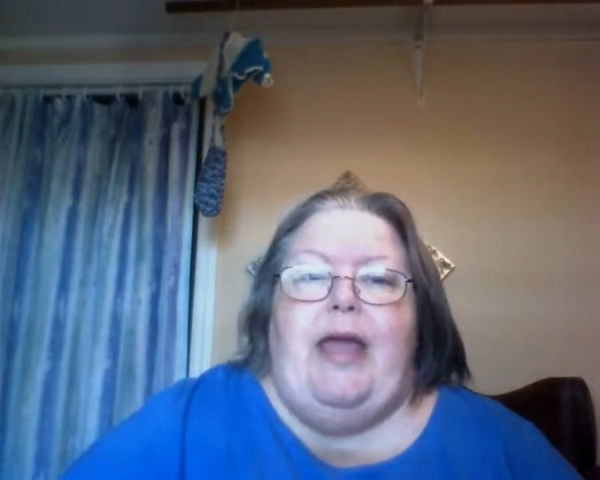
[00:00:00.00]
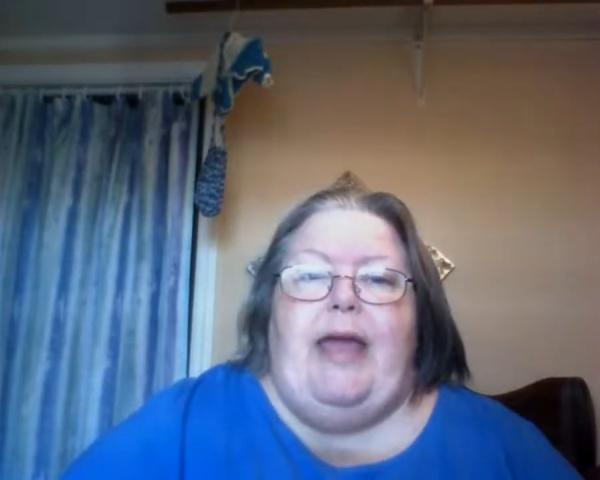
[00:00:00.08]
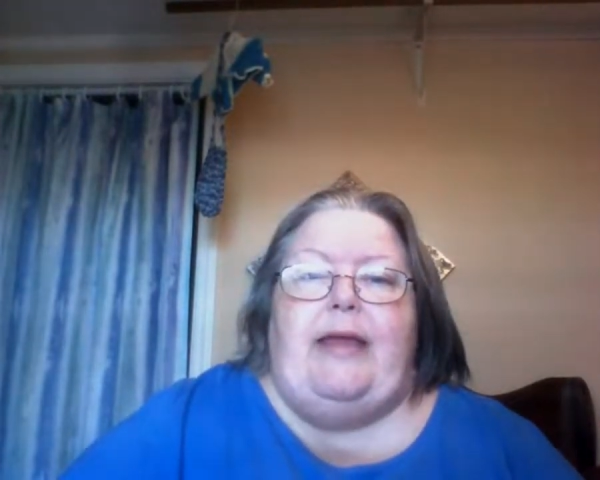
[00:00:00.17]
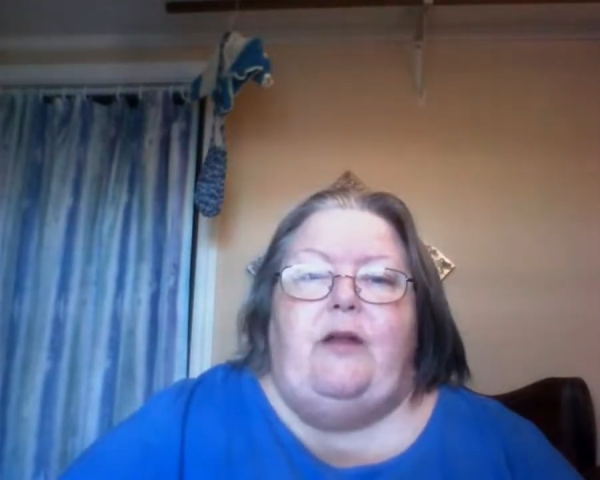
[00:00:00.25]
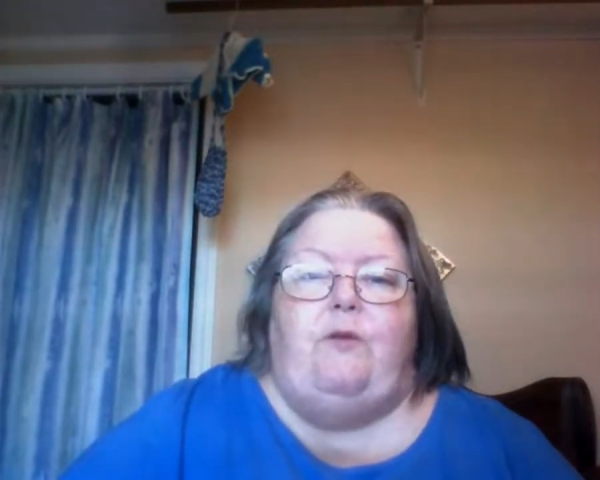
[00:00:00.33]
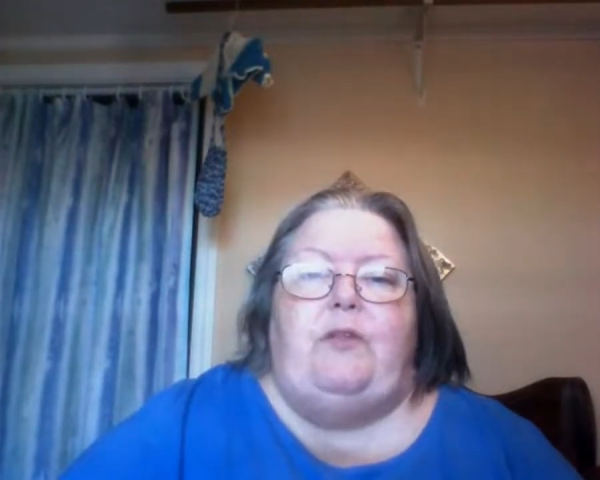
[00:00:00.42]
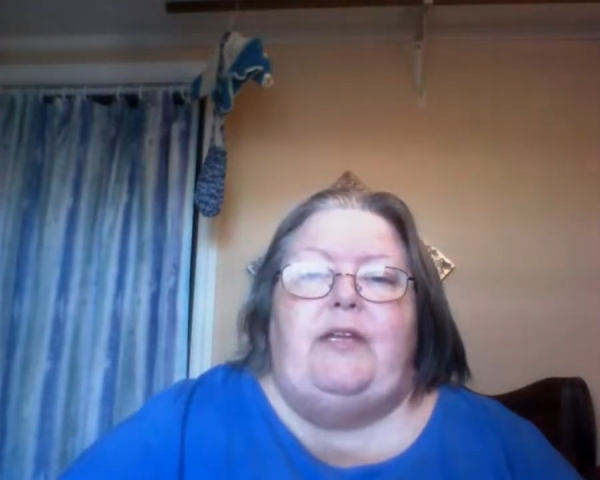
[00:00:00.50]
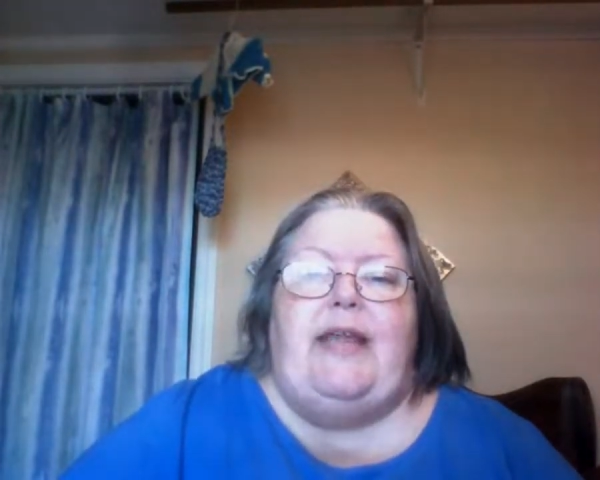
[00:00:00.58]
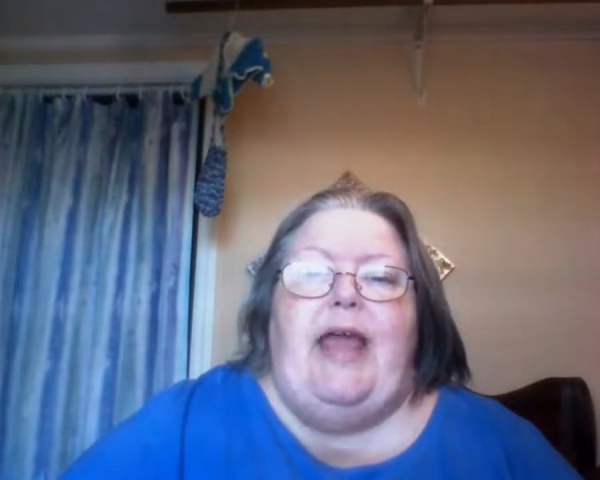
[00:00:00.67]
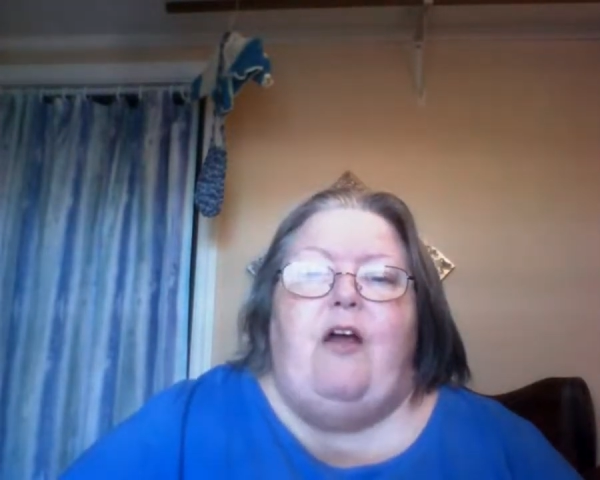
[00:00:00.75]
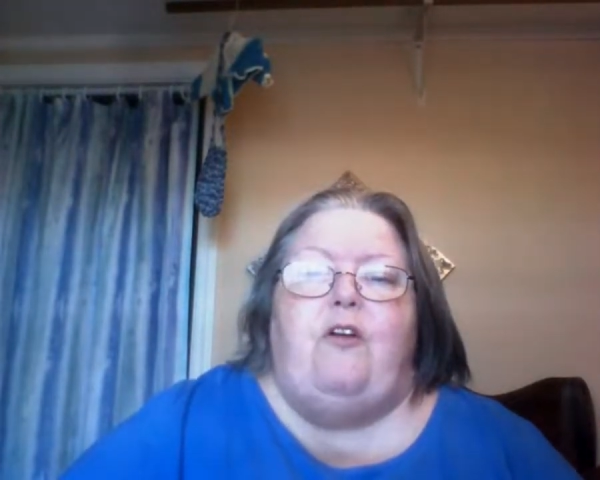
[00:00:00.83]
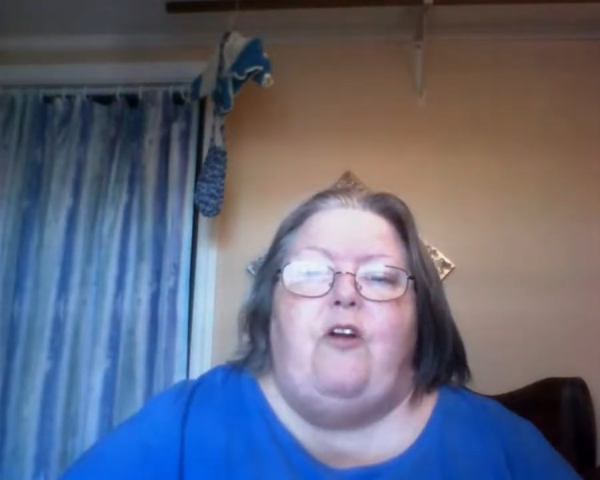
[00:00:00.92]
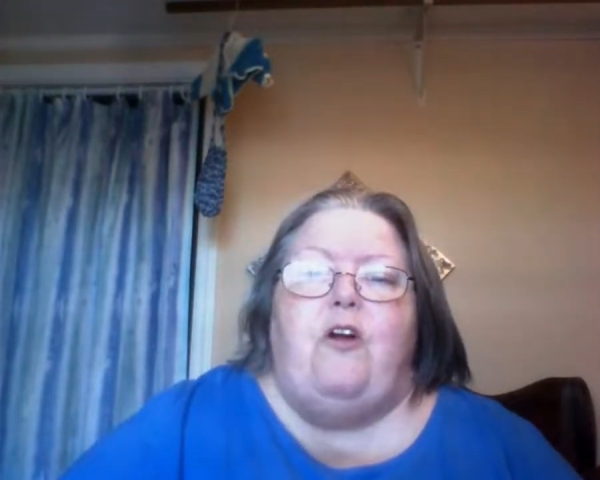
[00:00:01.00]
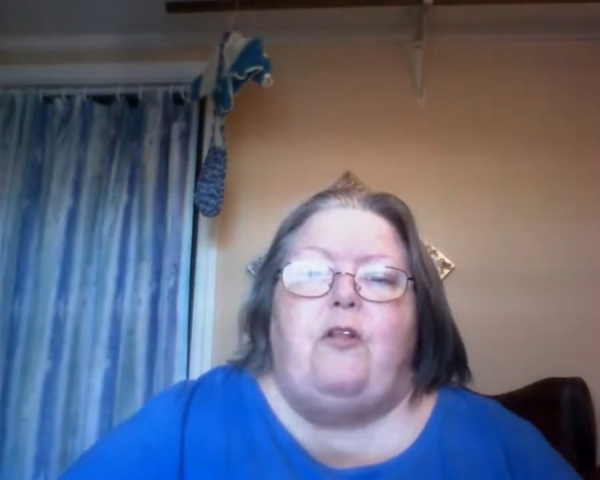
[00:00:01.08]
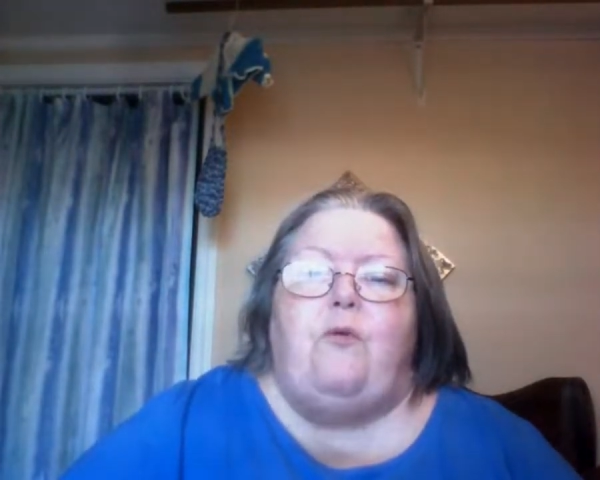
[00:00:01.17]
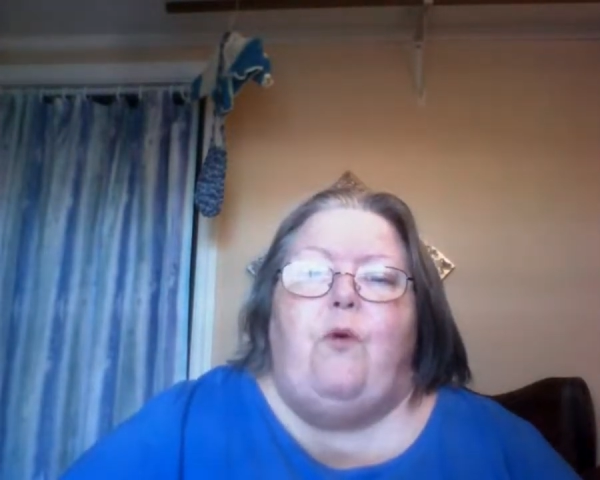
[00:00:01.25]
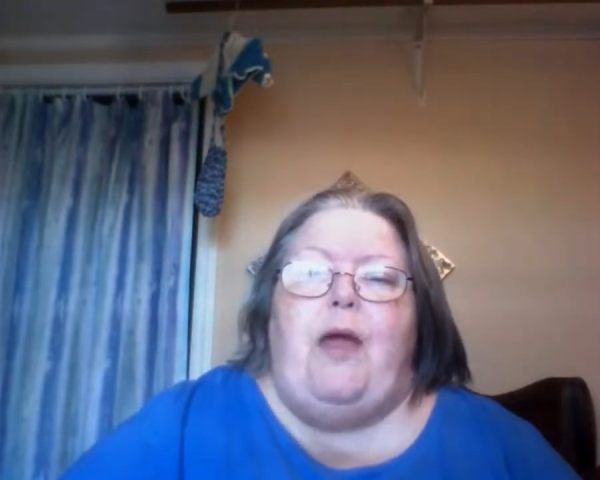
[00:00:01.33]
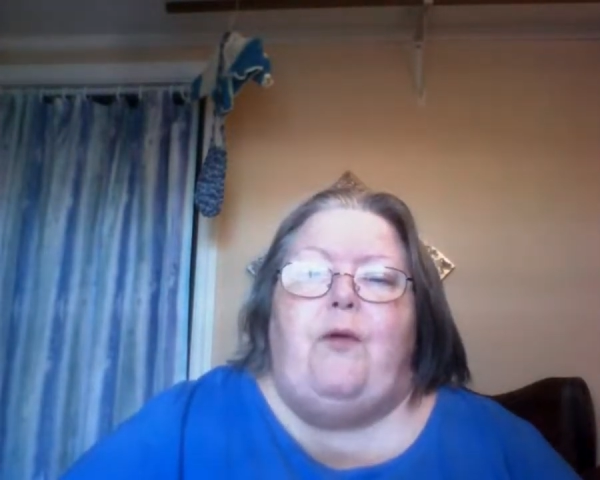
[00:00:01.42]
had only now gone
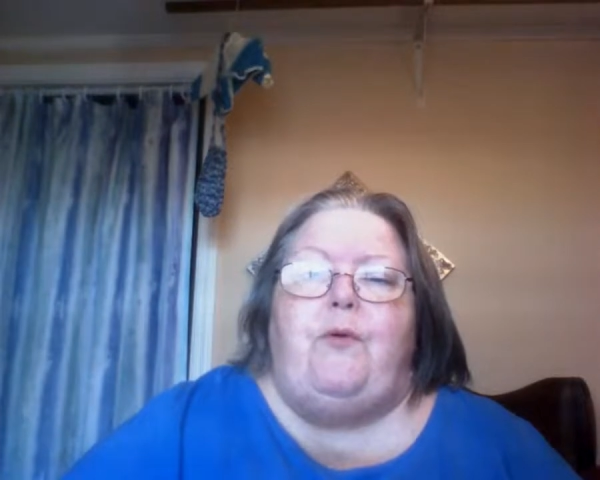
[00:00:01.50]
away